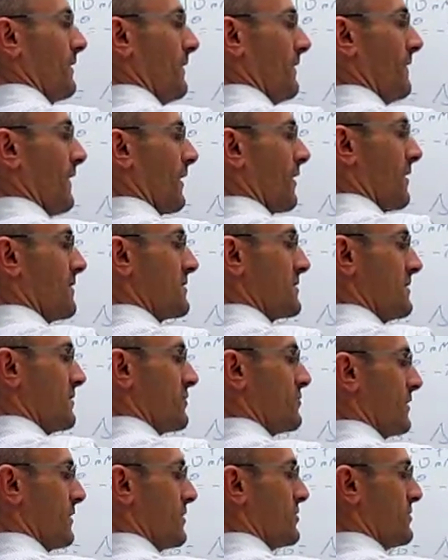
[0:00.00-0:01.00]
the
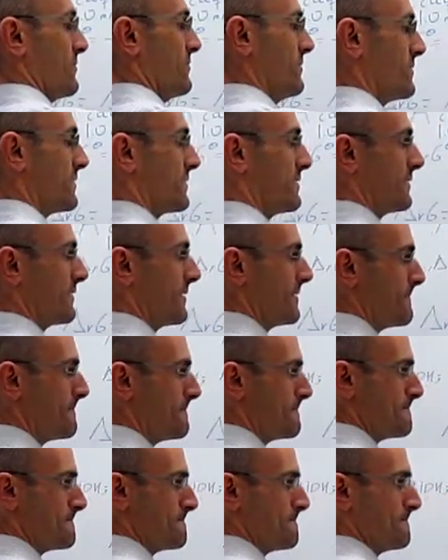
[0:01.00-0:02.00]
concentrations.
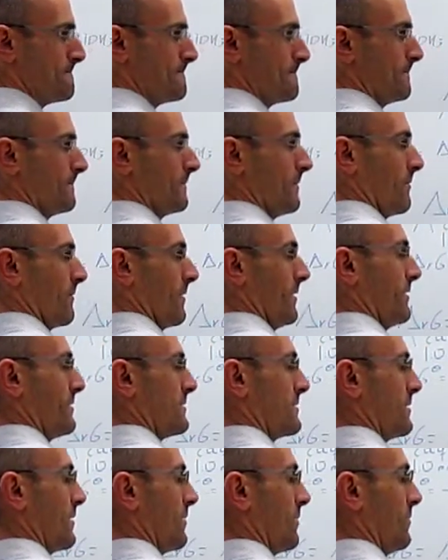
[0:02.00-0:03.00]
Alright,
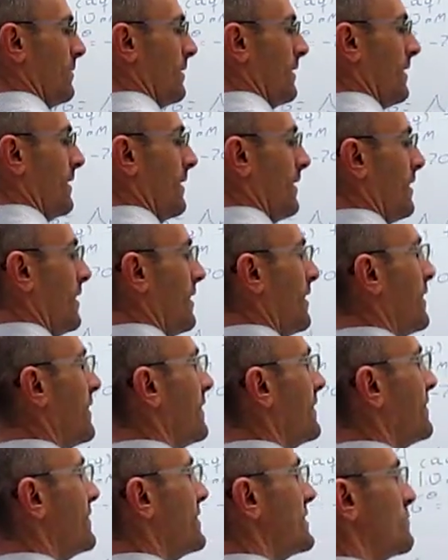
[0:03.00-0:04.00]
so uh,
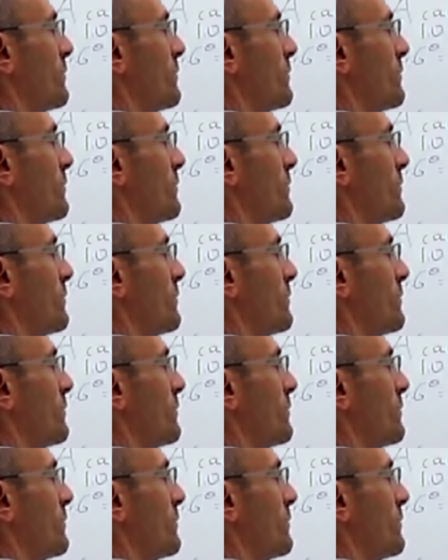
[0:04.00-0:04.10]
this